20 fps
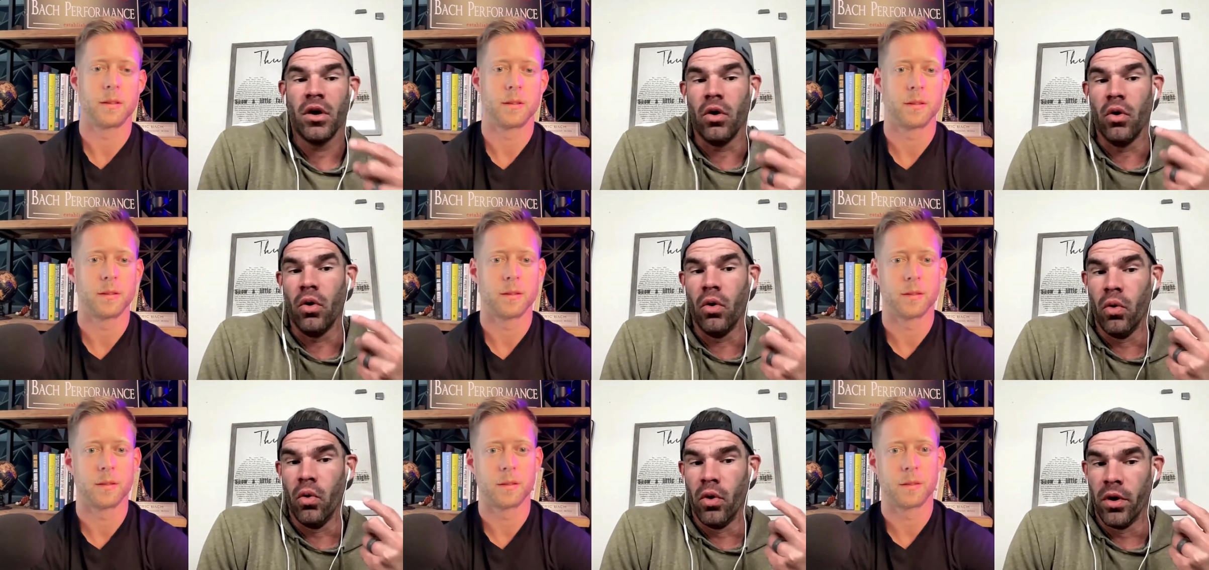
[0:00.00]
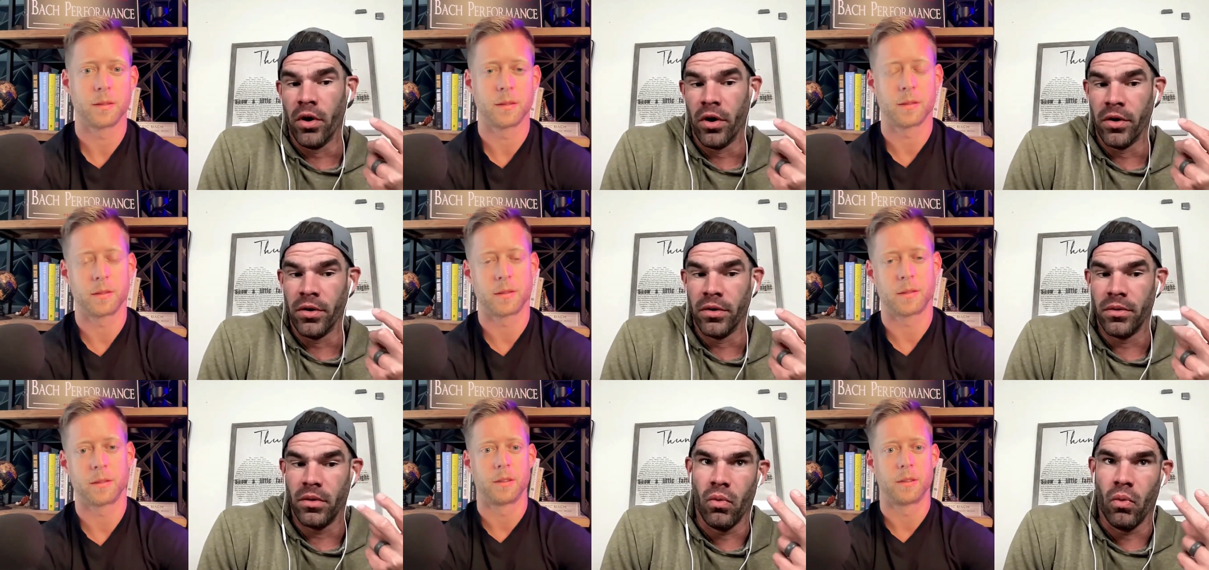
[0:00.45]

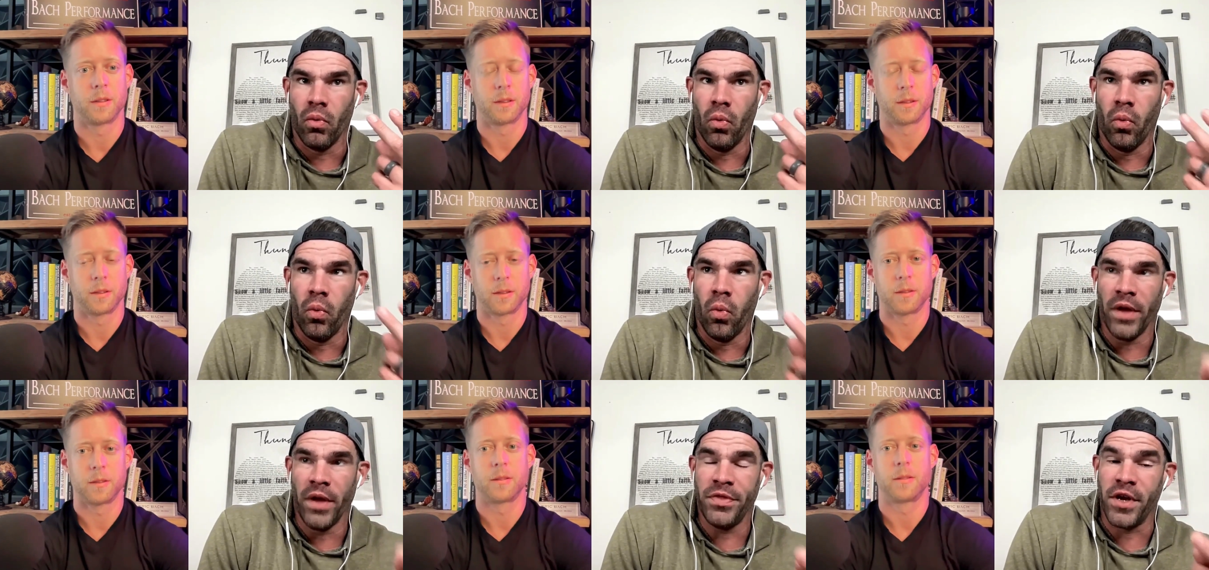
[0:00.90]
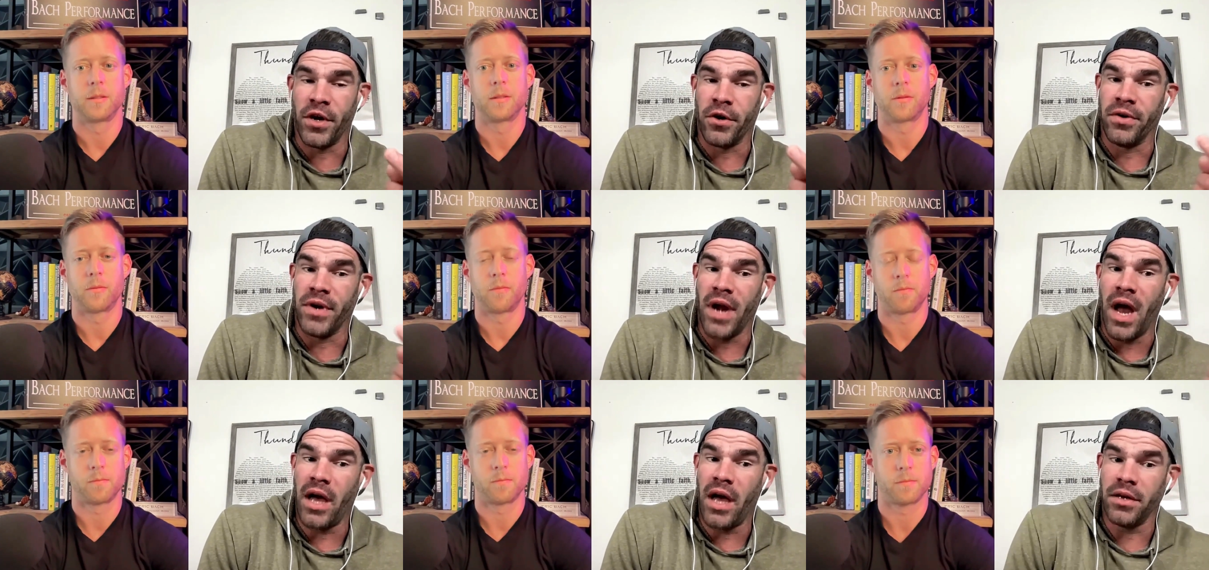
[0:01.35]
Speaker 1: or what
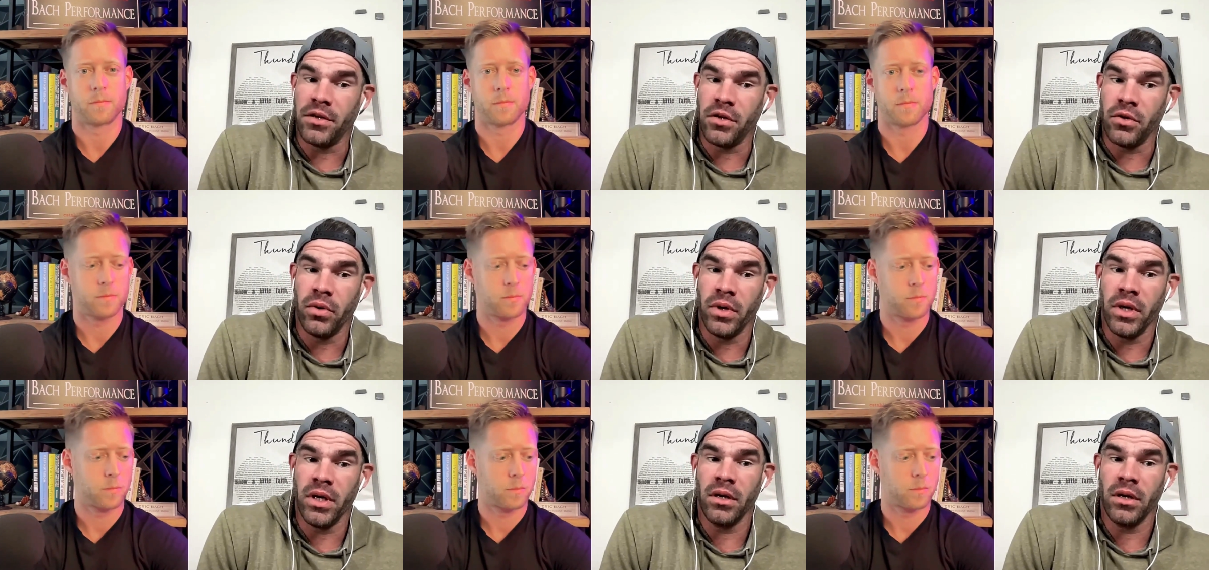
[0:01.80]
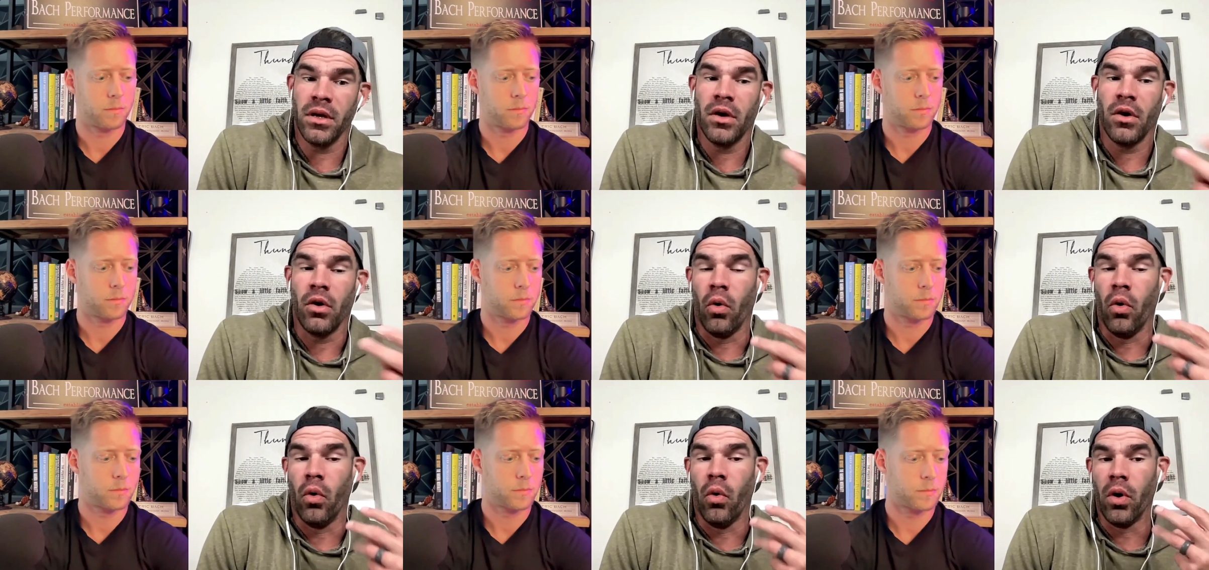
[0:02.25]
they're not doing
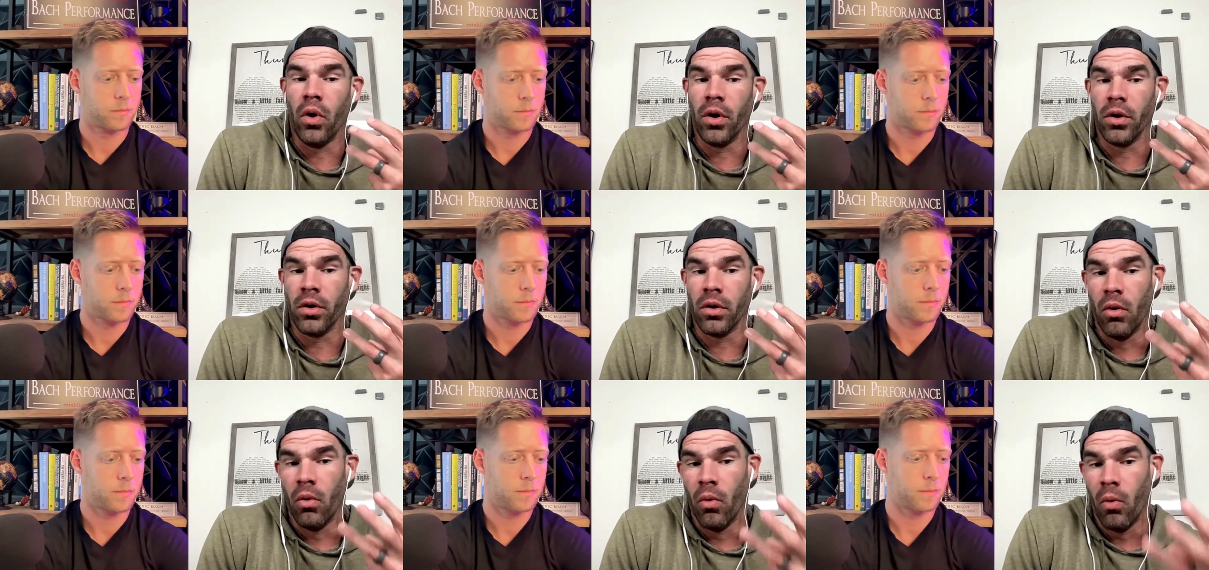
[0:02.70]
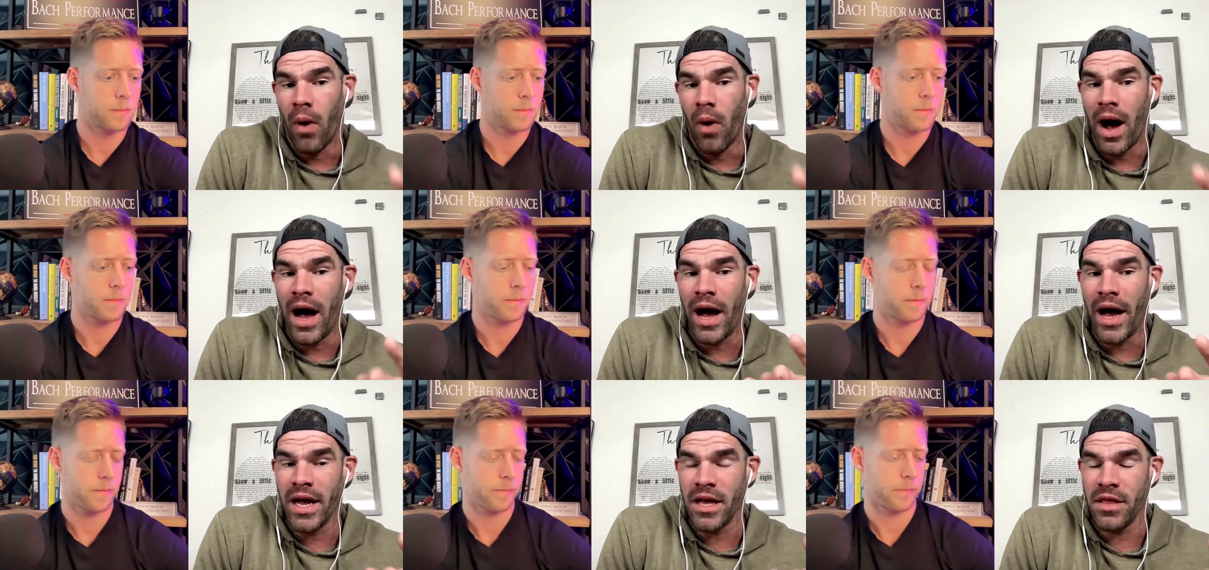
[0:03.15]
or
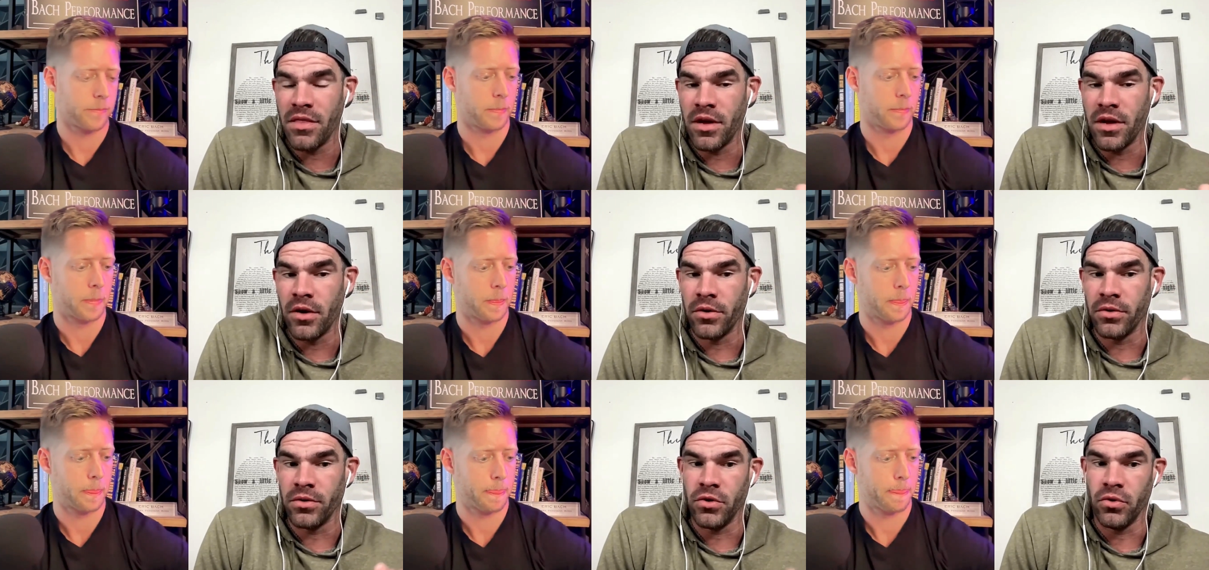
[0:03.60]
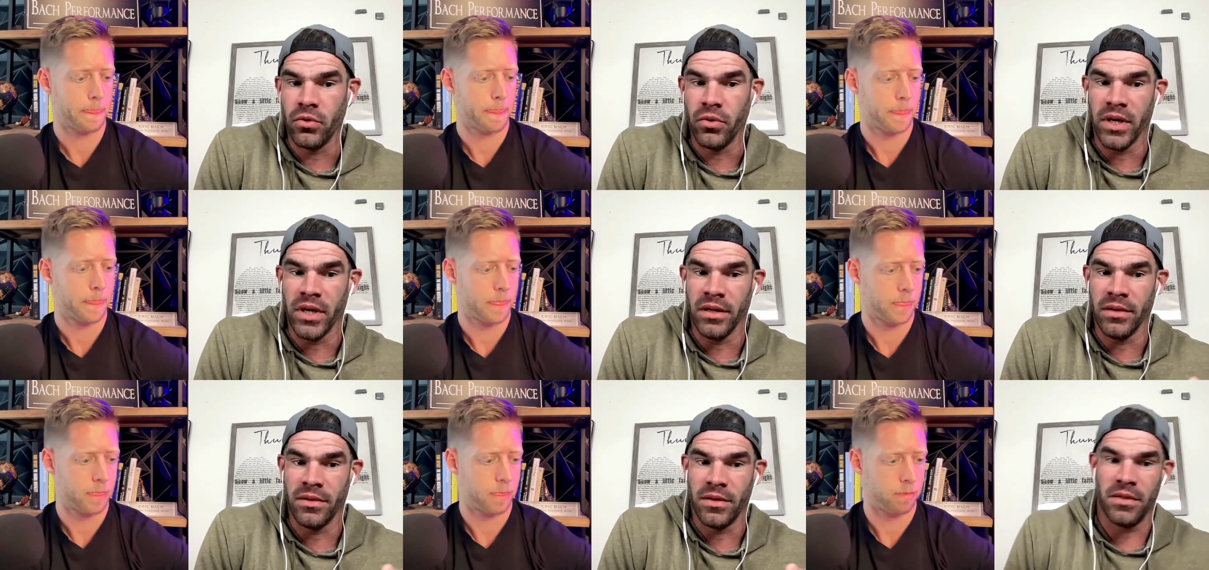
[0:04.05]
why they're
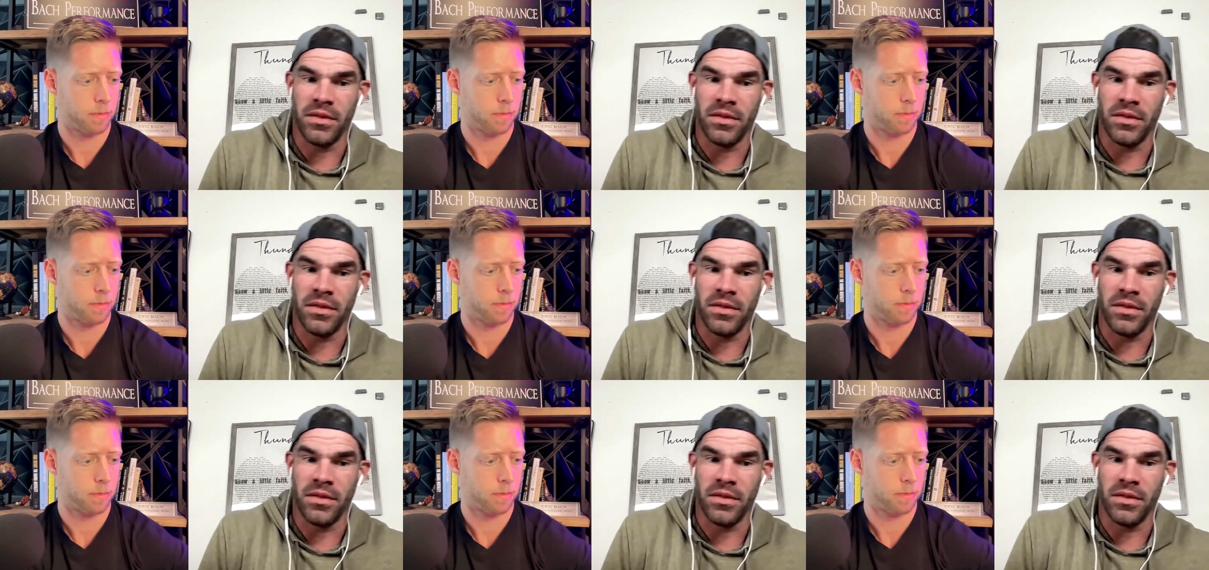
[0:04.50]
doing the